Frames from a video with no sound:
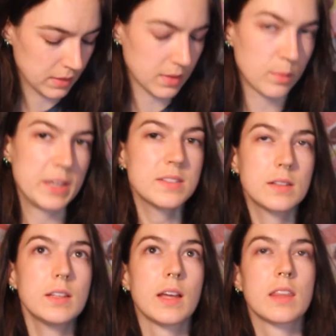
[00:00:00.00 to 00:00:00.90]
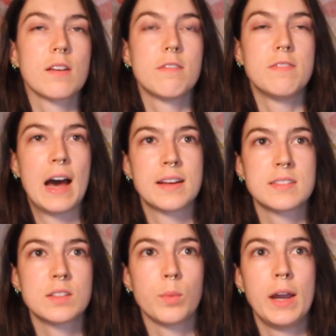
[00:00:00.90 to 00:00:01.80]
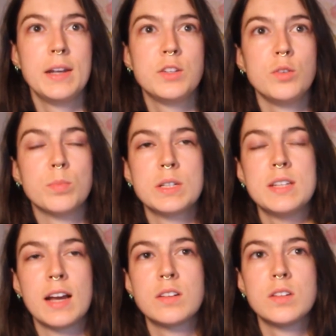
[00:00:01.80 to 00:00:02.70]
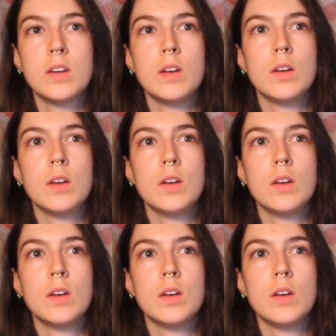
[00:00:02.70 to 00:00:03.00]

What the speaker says: So basically, like, the fastest way to protect